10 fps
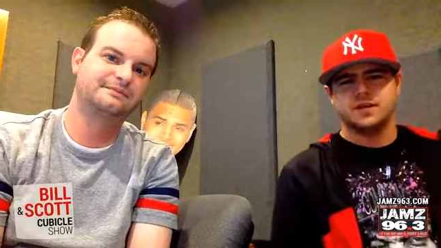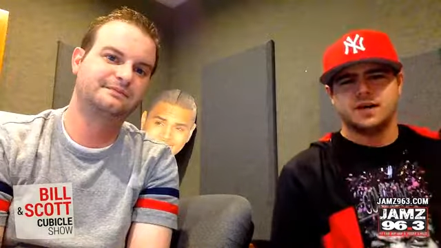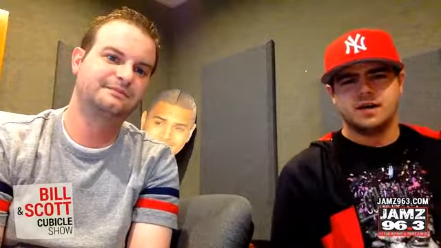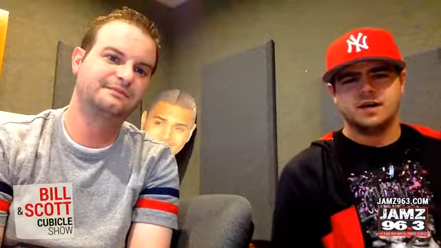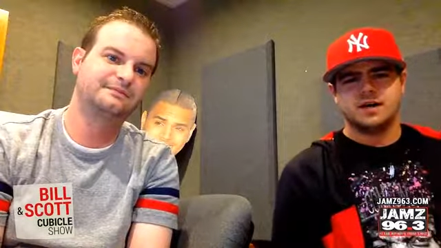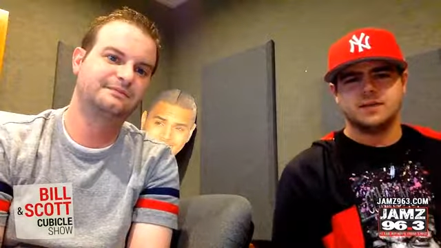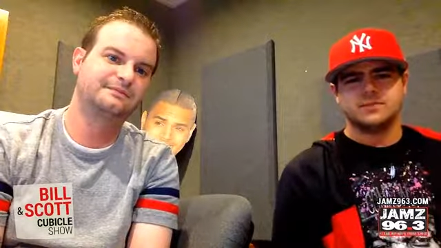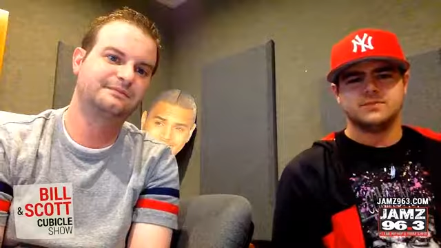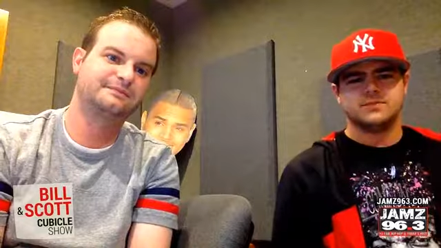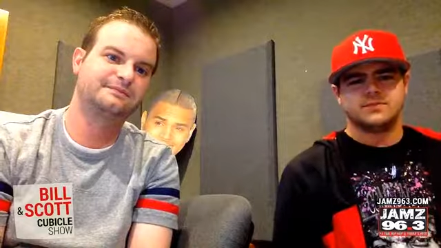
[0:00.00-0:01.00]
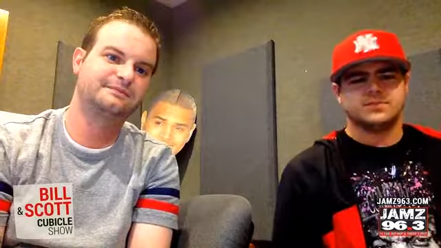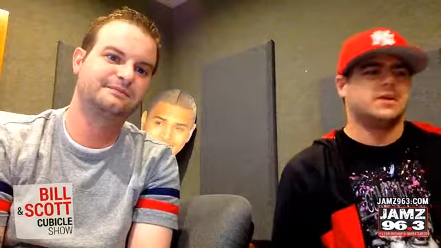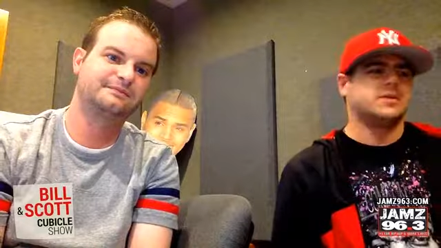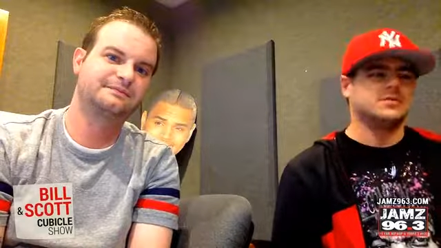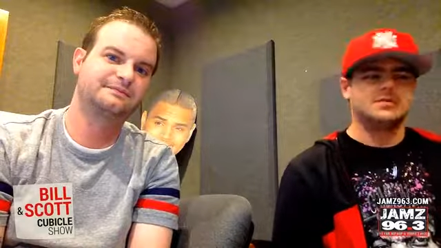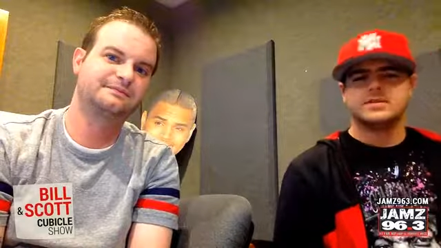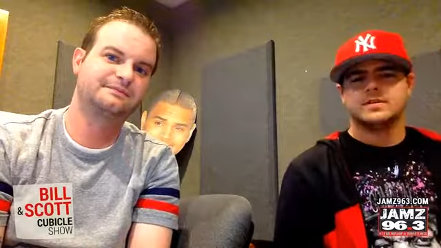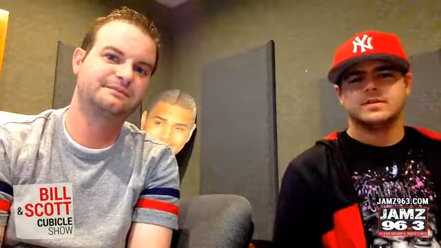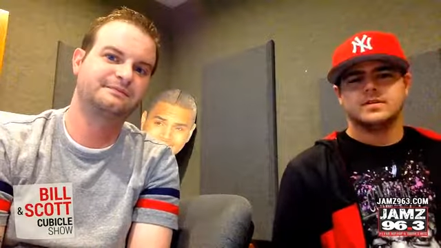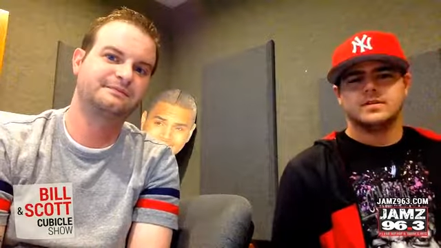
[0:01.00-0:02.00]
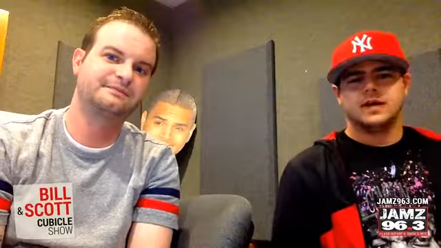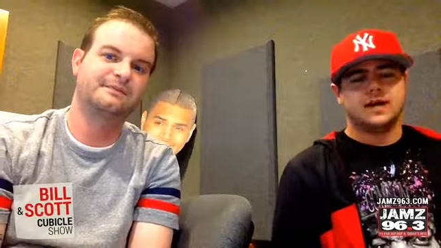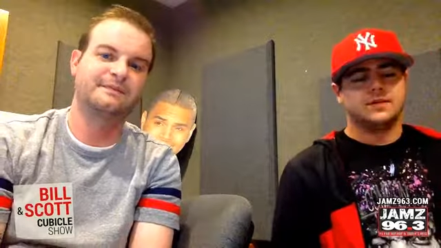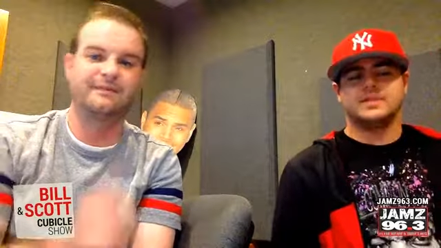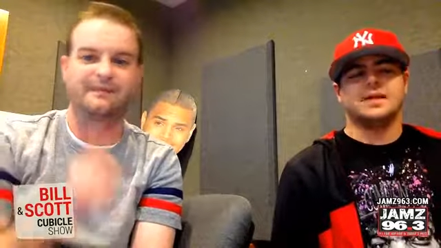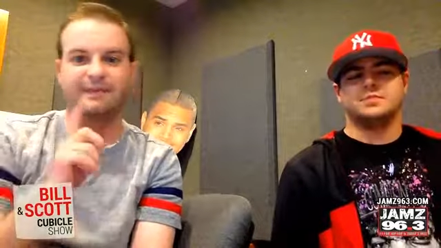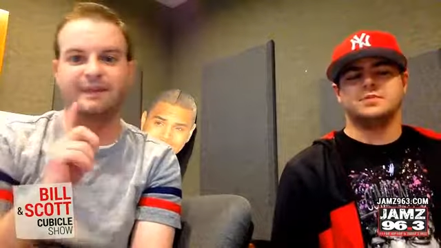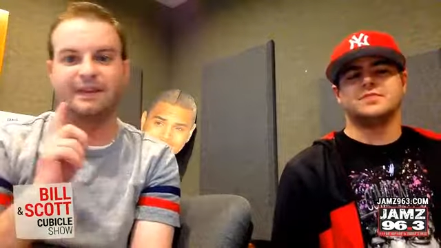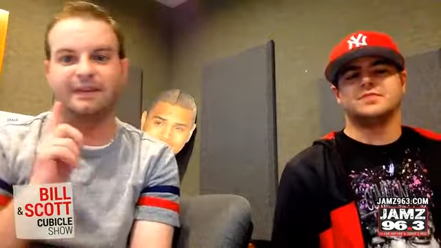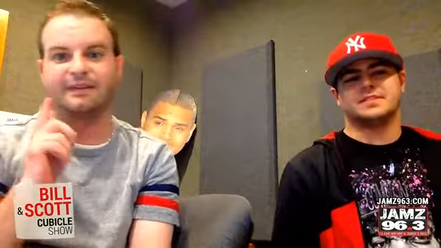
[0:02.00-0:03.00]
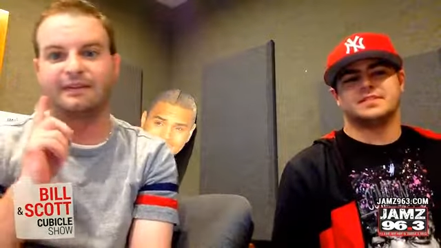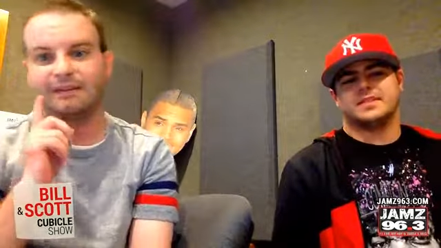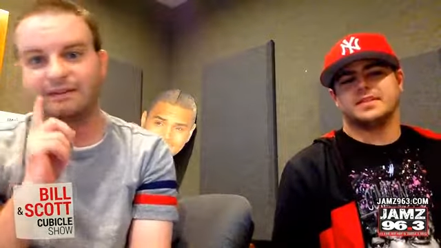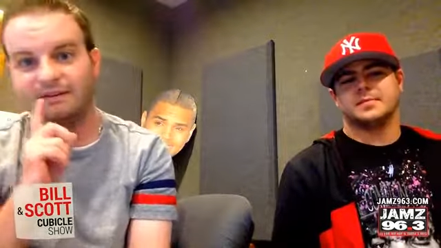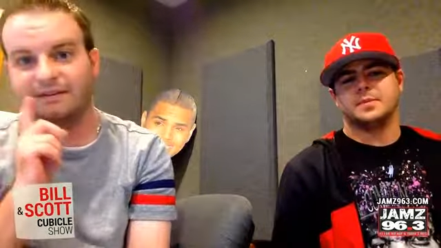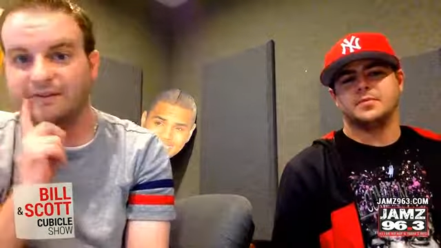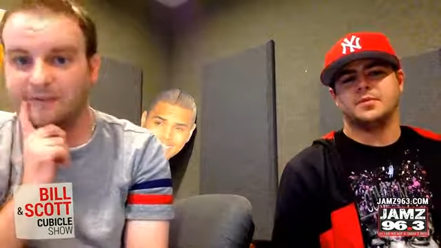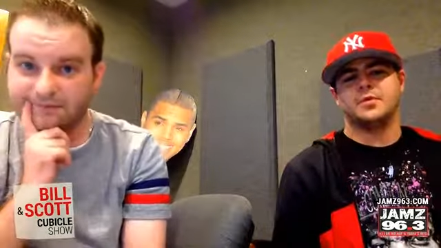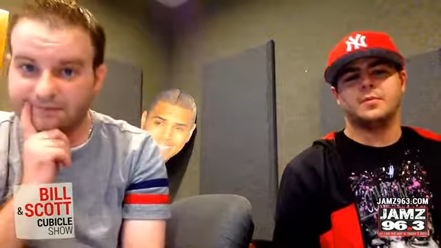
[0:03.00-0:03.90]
Speaker 1: Um, so I yeah, I believe this is the thing that people do. My